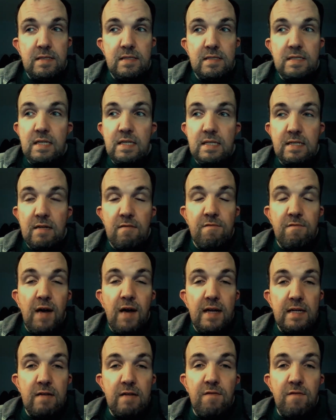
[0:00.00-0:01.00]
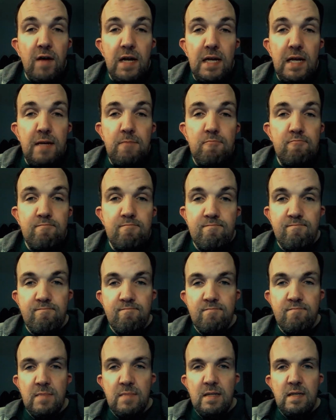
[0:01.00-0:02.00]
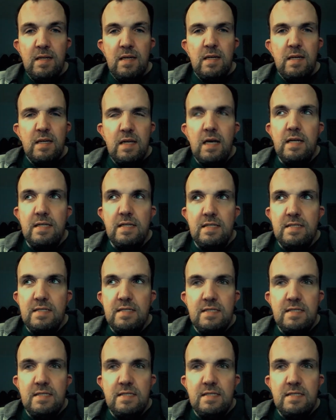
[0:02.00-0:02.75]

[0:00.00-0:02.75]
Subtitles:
doesn't find it funny. Because